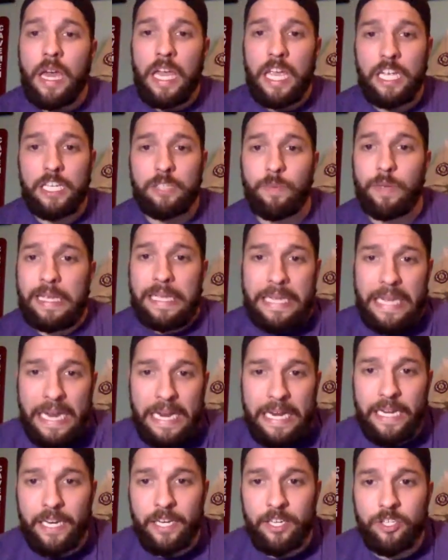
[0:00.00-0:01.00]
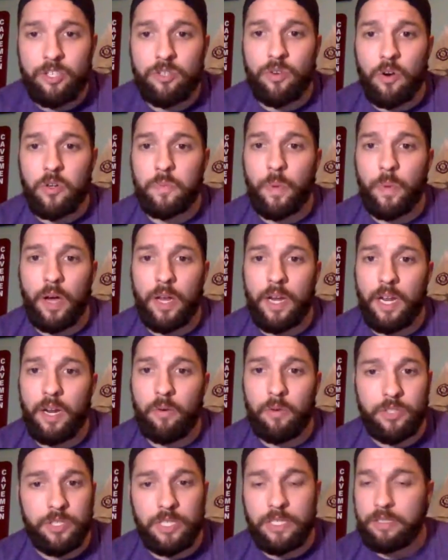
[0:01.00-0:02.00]
he has been gaining strokes putting,
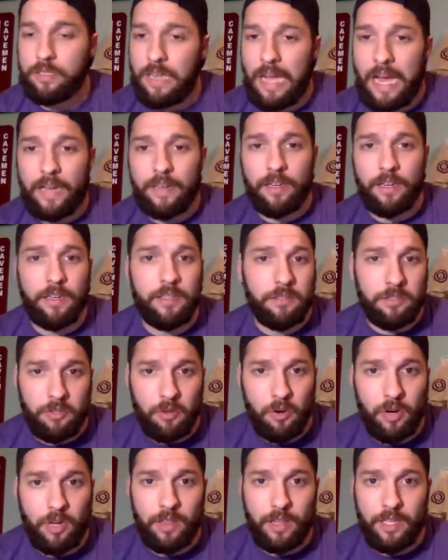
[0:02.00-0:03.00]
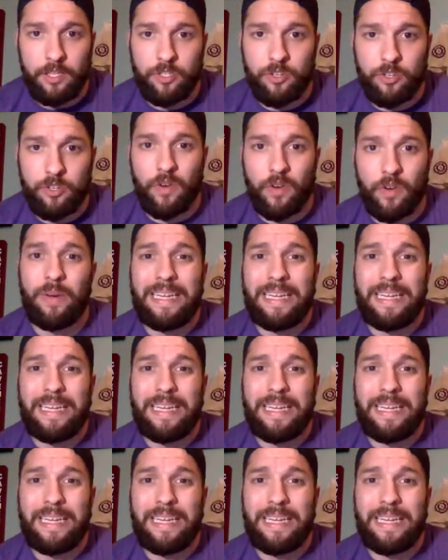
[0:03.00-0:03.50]
which he has not done historically in his career,